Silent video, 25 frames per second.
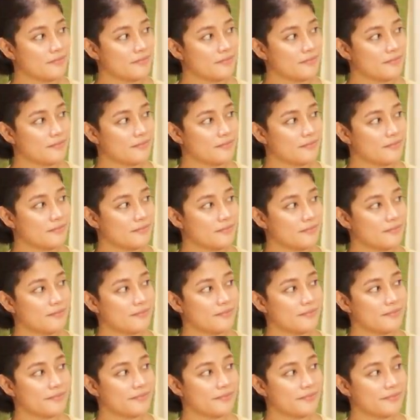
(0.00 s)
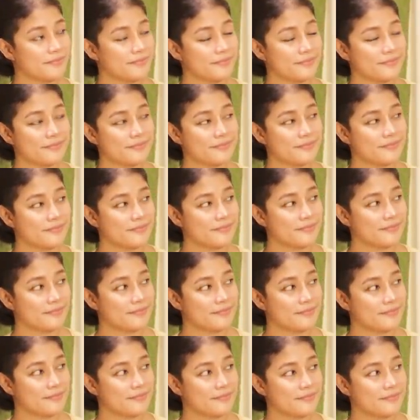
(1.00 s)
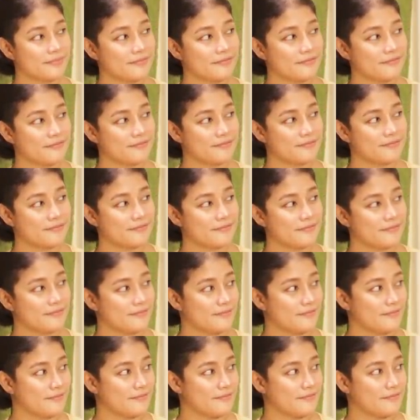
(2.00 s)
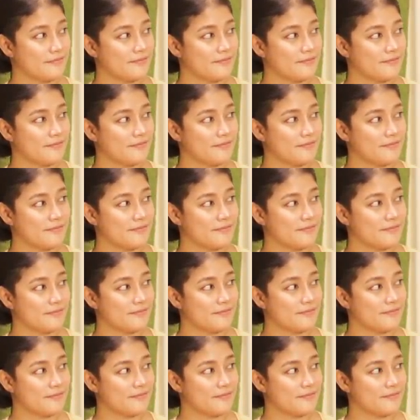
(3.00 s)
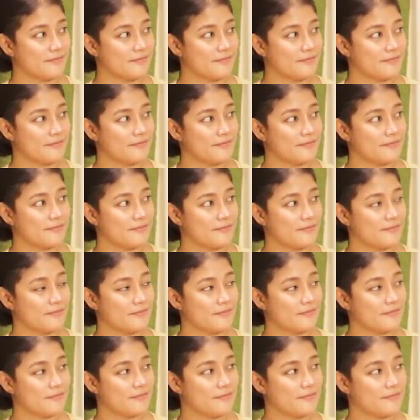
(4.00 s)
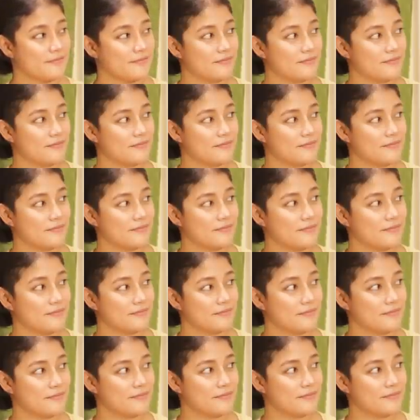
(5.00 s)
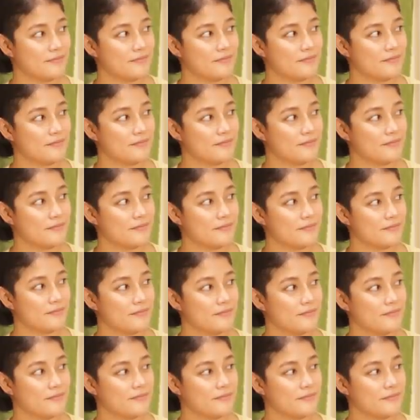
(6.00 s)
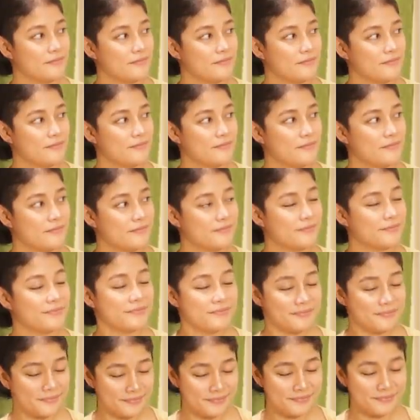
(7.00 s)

(not speaking)